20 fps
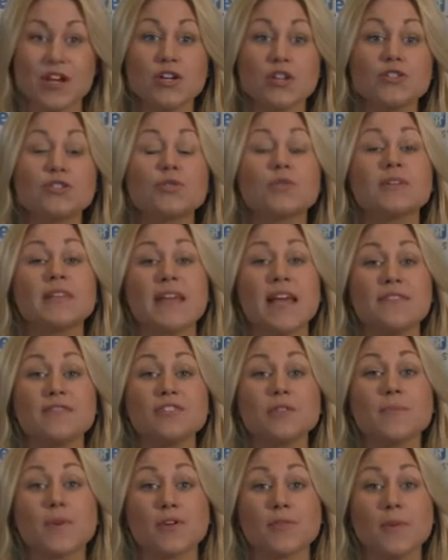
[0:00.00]
Shortly
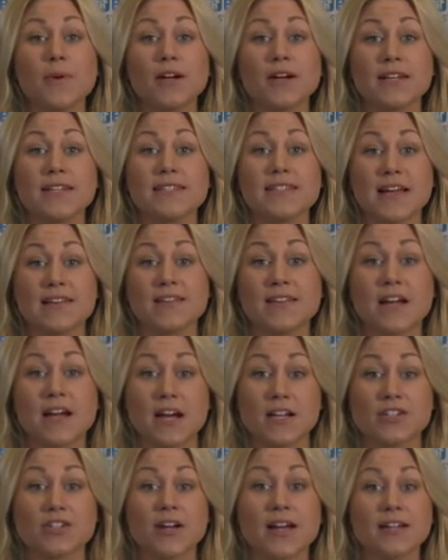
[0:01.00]
after both parties sign the
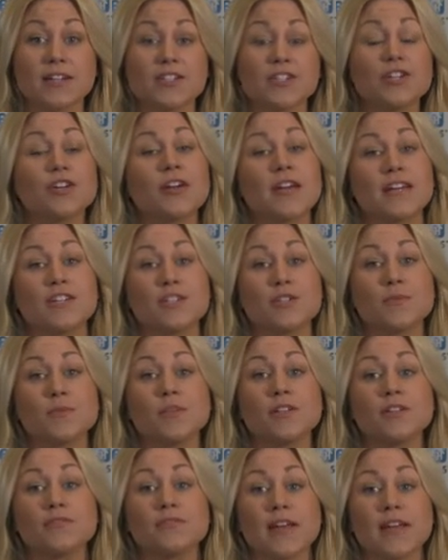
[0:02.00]
contract, your agent
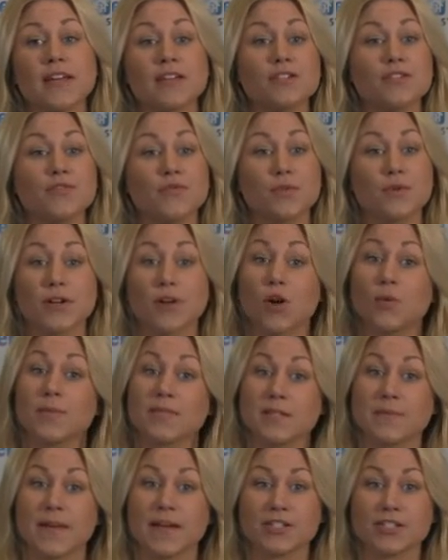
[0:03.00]
will arrange for a home
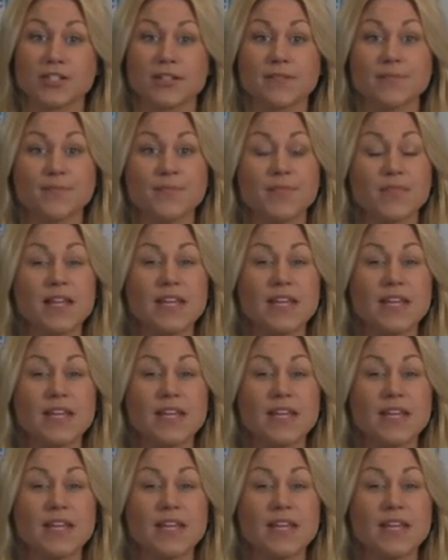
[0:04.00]
inspection.